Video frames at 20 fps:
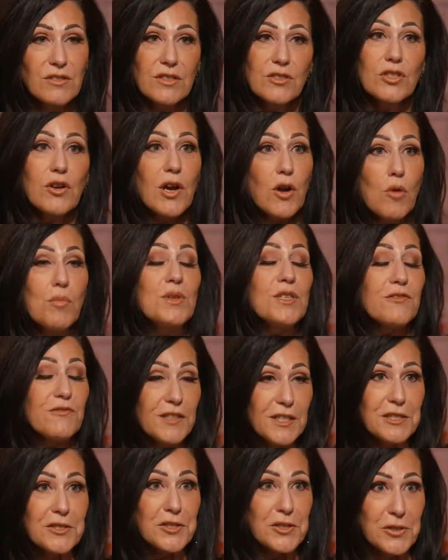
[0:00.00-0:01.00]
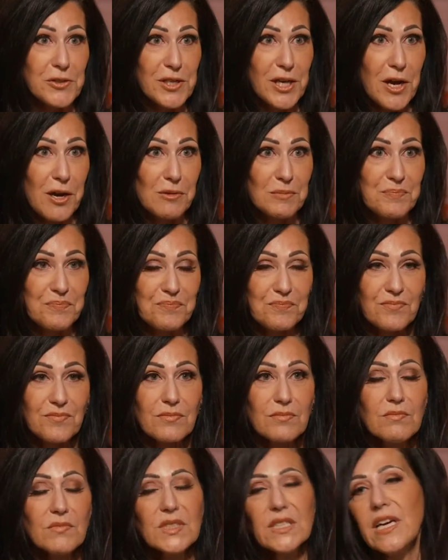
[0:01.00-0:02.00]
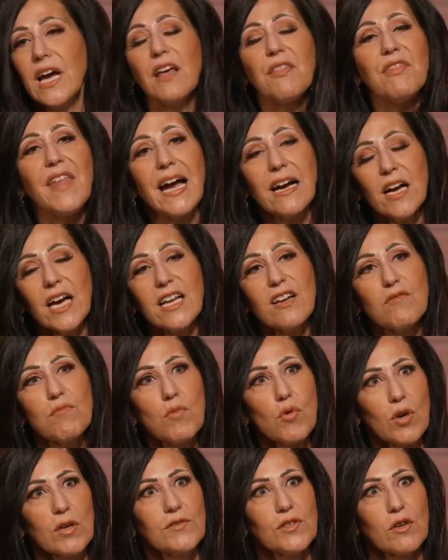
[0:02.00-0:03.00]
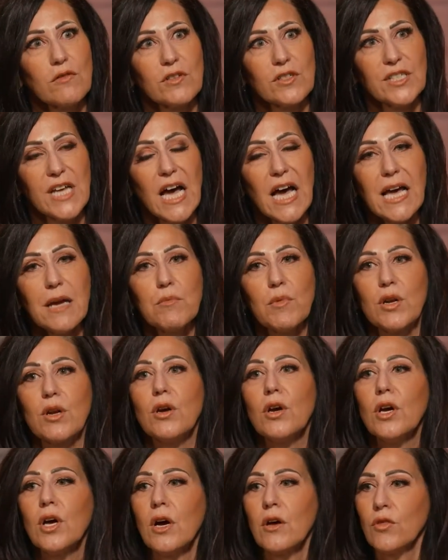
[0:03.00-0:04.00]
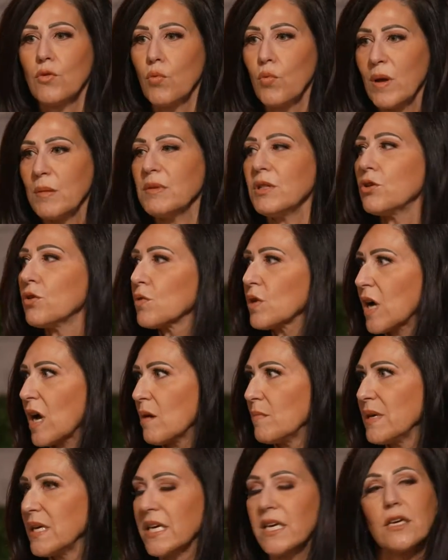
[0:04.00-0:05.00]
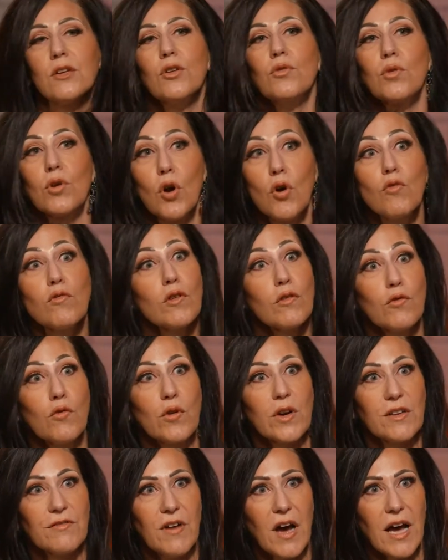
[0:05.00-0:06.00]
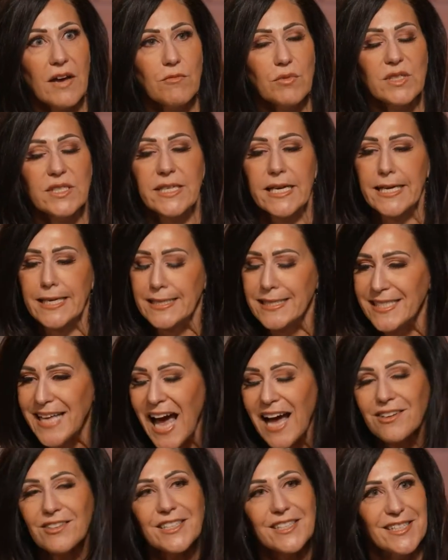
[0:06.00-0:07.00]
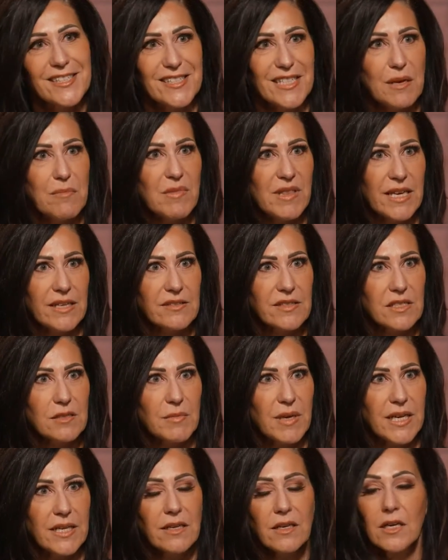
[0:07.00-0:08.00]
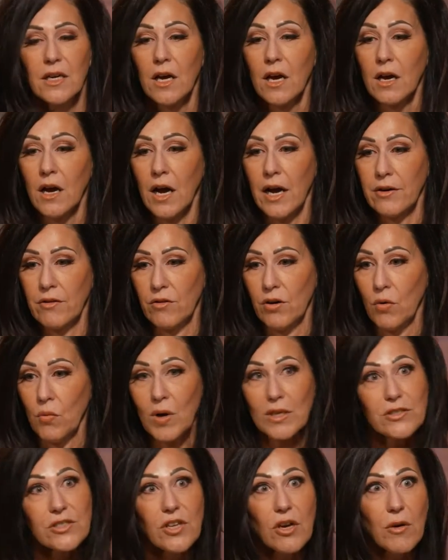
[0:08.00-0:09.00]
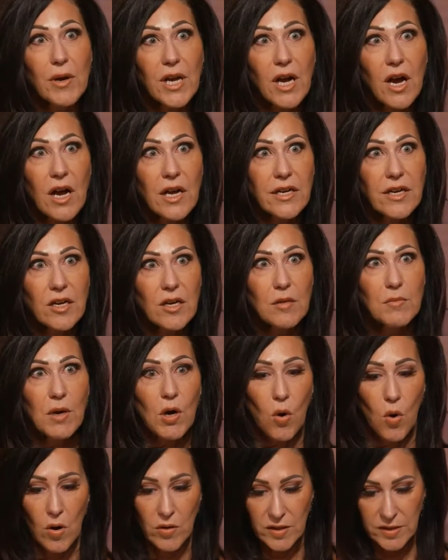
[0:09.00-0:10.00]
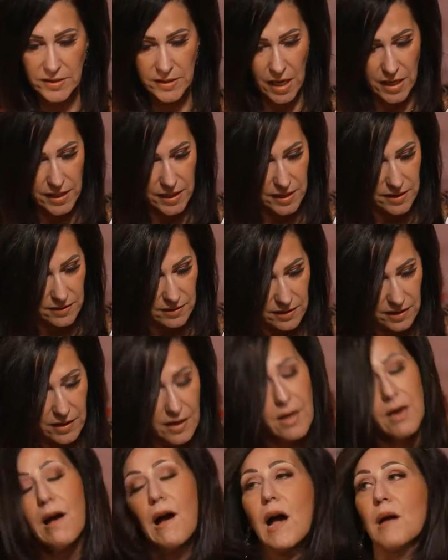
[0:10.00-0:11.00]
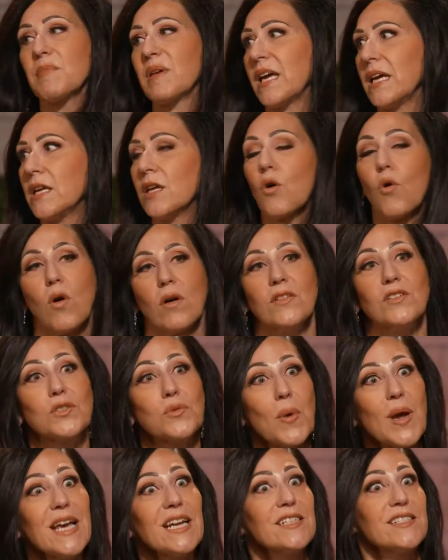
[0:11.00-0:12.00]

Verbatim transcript: So I opened a fitness studio. Okay. And that kind of morphed over time when the women who were coming in who were over 45 would say exactly the same things to me. I don't know what's going on here, but all of a sudden I'm gaining all this weight.